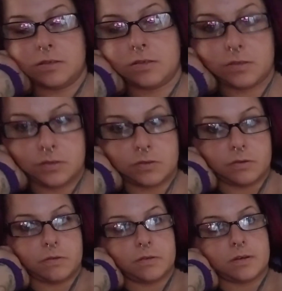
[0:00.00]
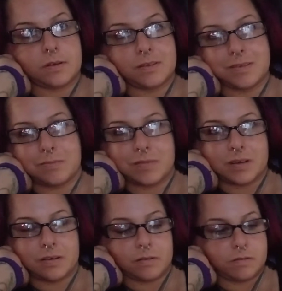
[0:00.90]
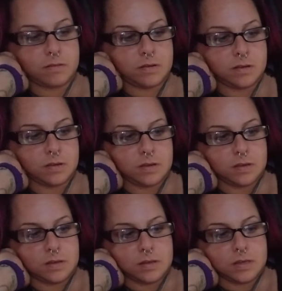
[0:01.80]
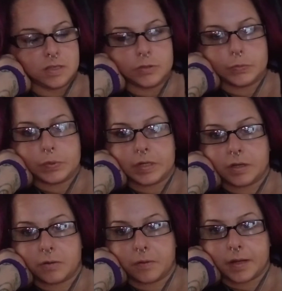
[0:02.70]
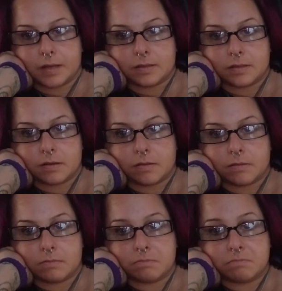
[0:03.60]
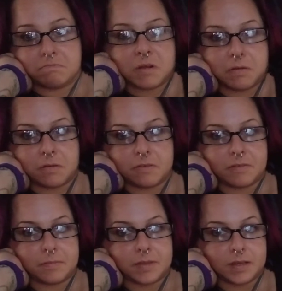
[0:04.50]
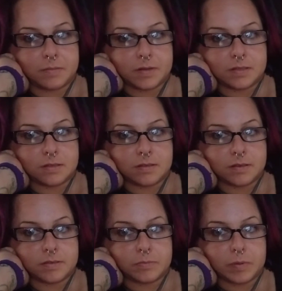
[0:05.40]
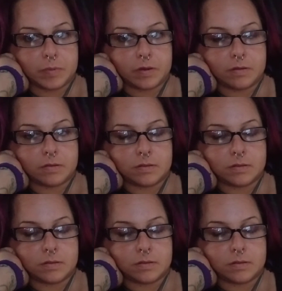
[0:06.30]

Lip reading: So, and then, I don't know, it's pretty quick, so I don't know if I'm thinking about something else. Maybe I'll